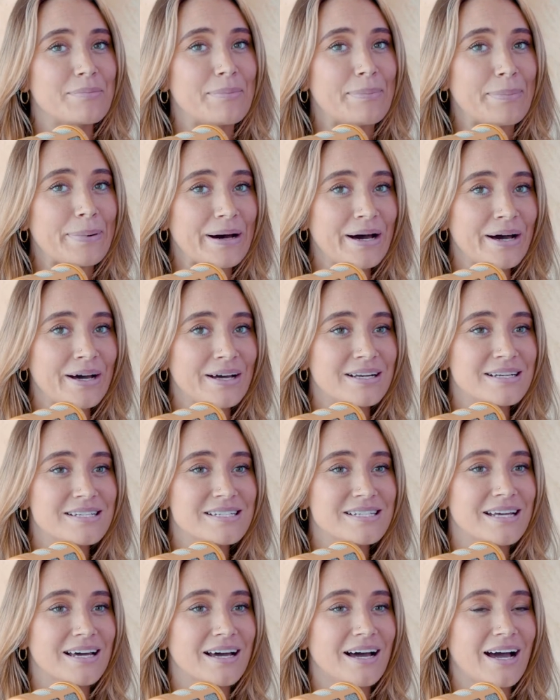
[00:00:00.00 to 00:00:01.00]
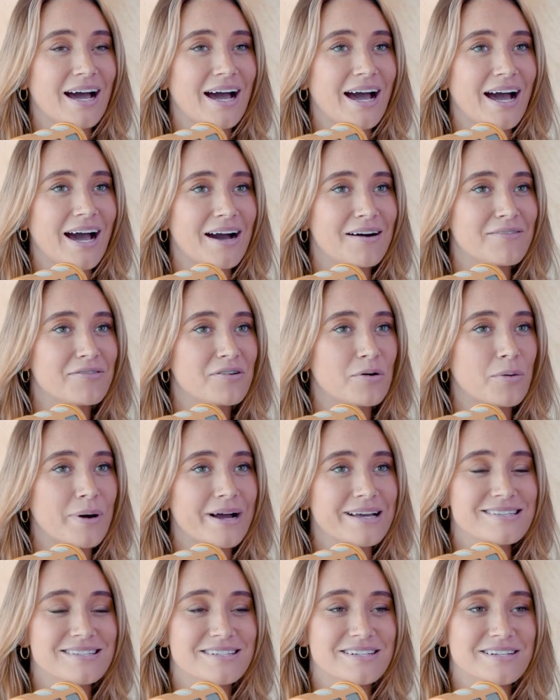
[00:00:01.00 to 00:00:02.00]
but have
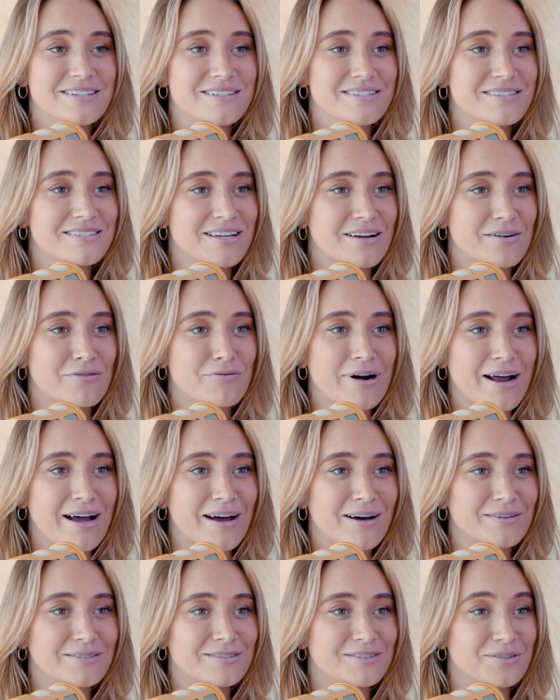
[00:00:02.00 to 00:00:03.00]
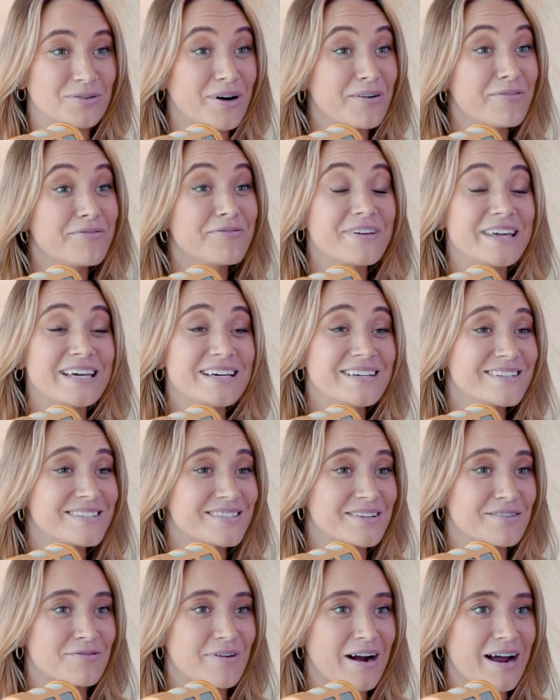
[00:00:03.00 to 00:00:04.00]
questions around or
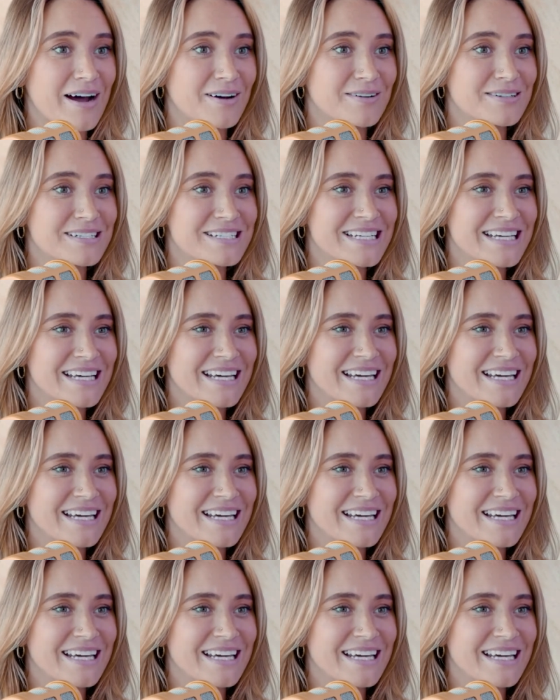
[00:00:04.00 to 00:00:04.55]
fears around,